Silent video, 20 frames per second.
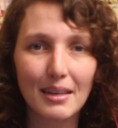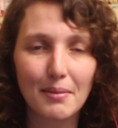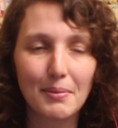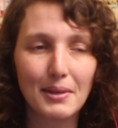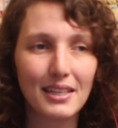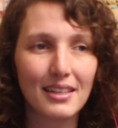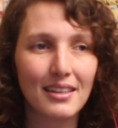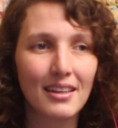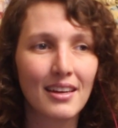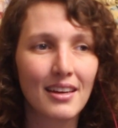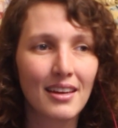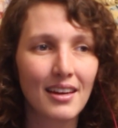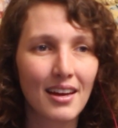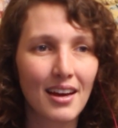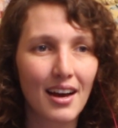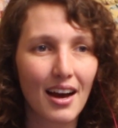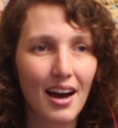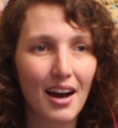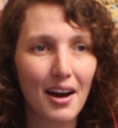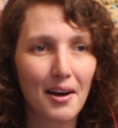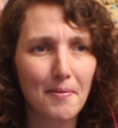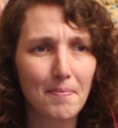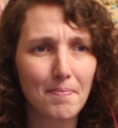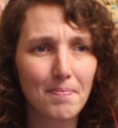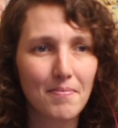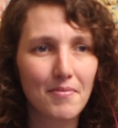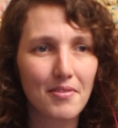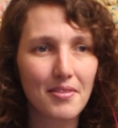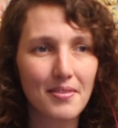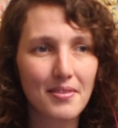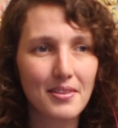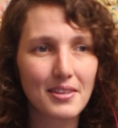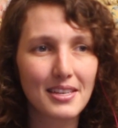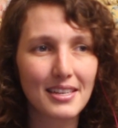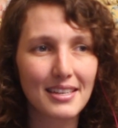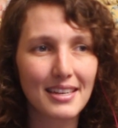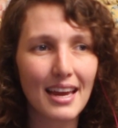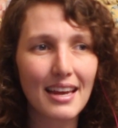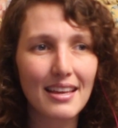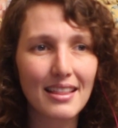I mean,
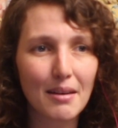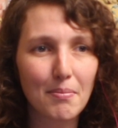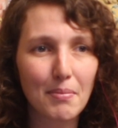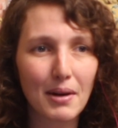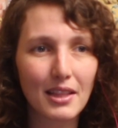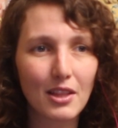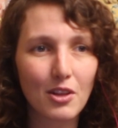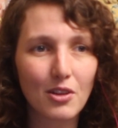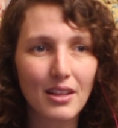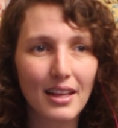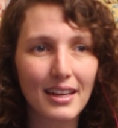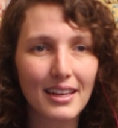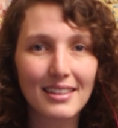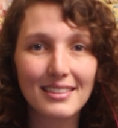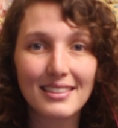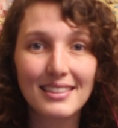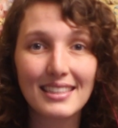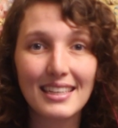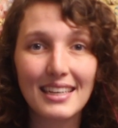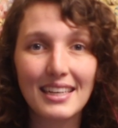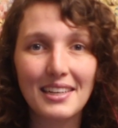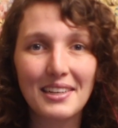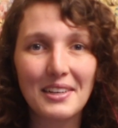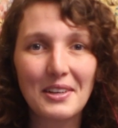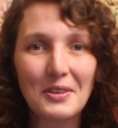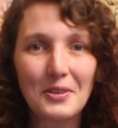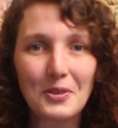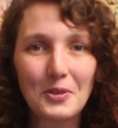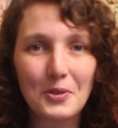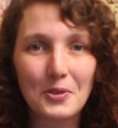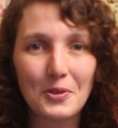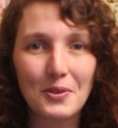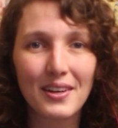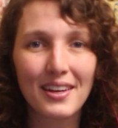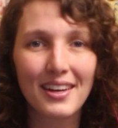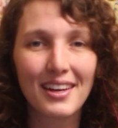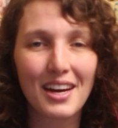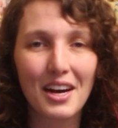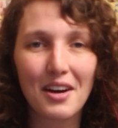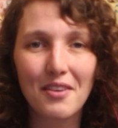today that might look like a CEO
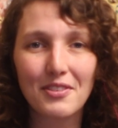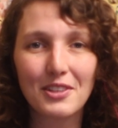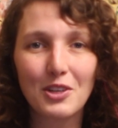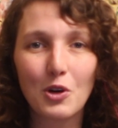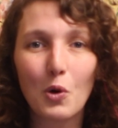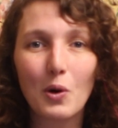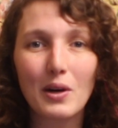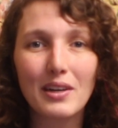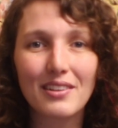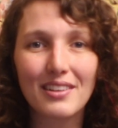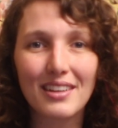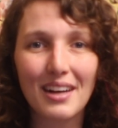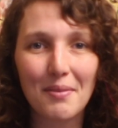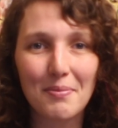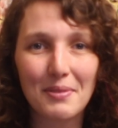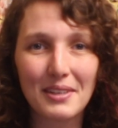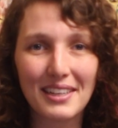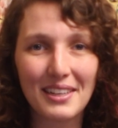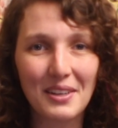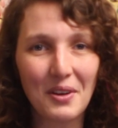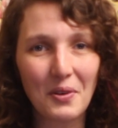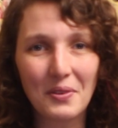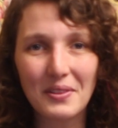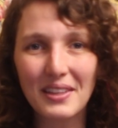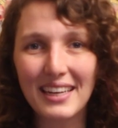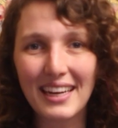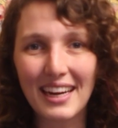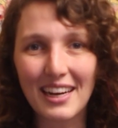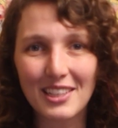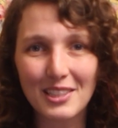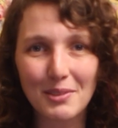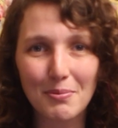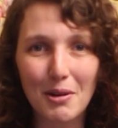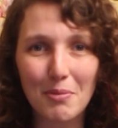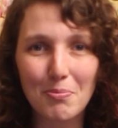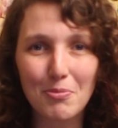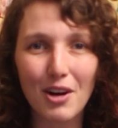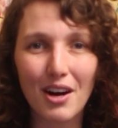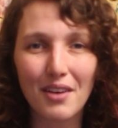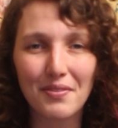of an oil company who only cares
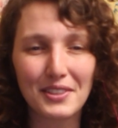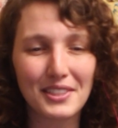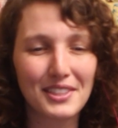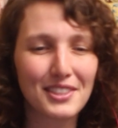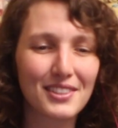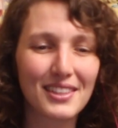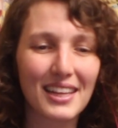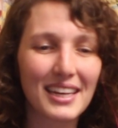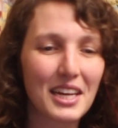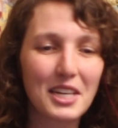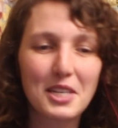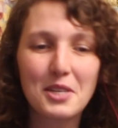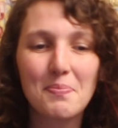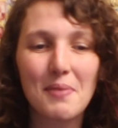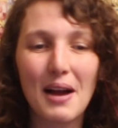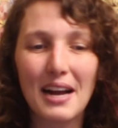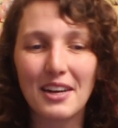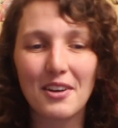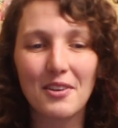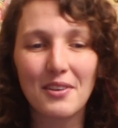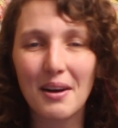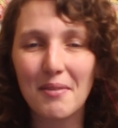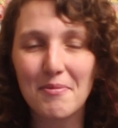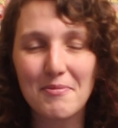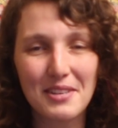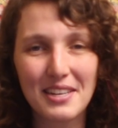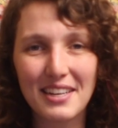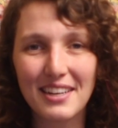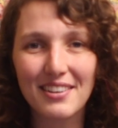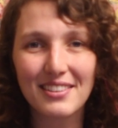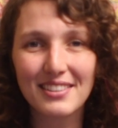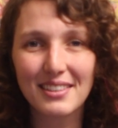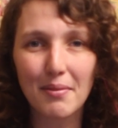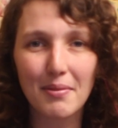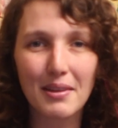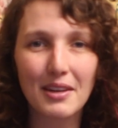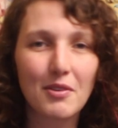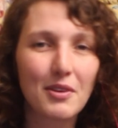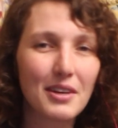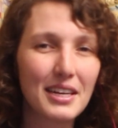about profits, or like a tobacco company or
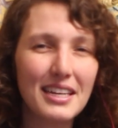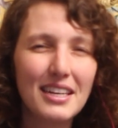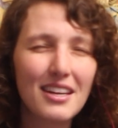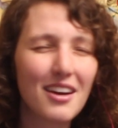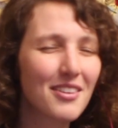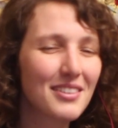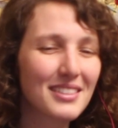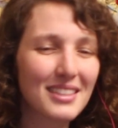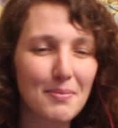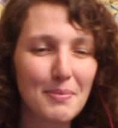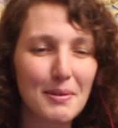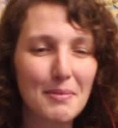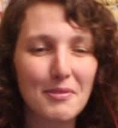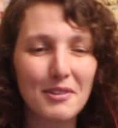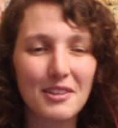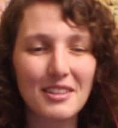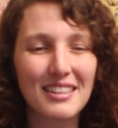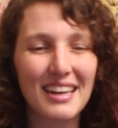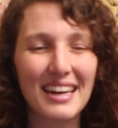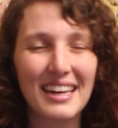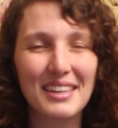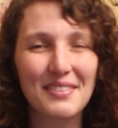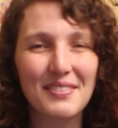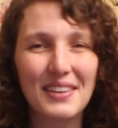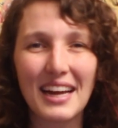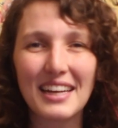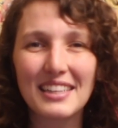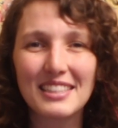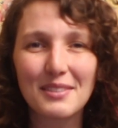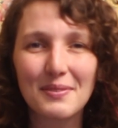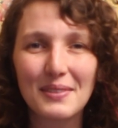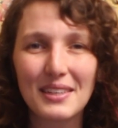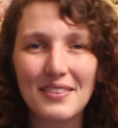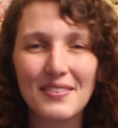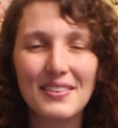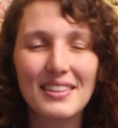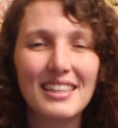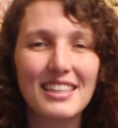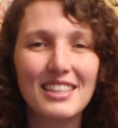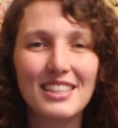something, where he knows that people are dying of cancer, but he
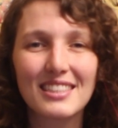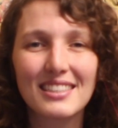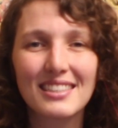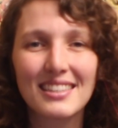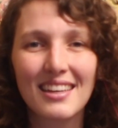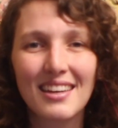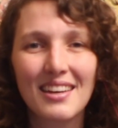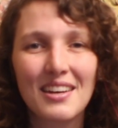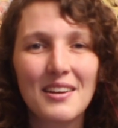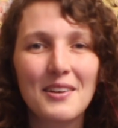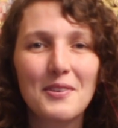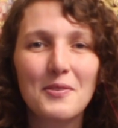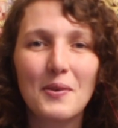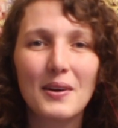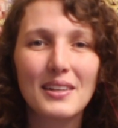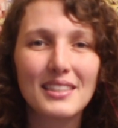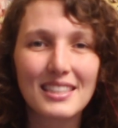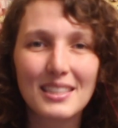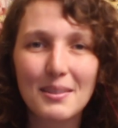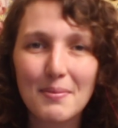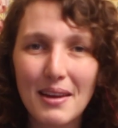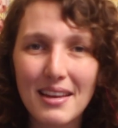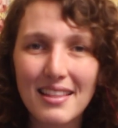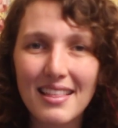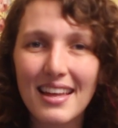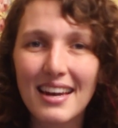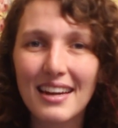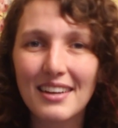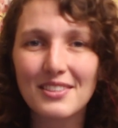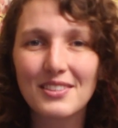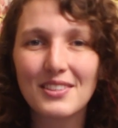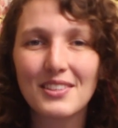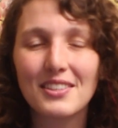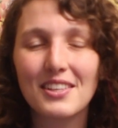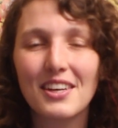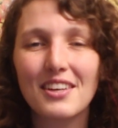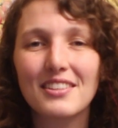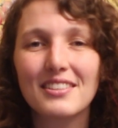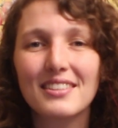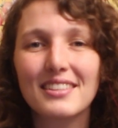really just wants to make that extra
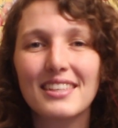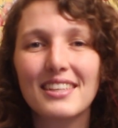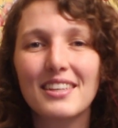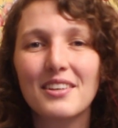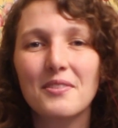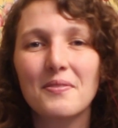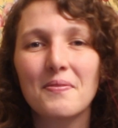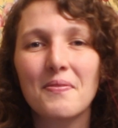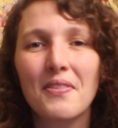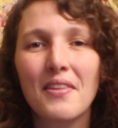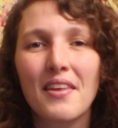dollar, you know.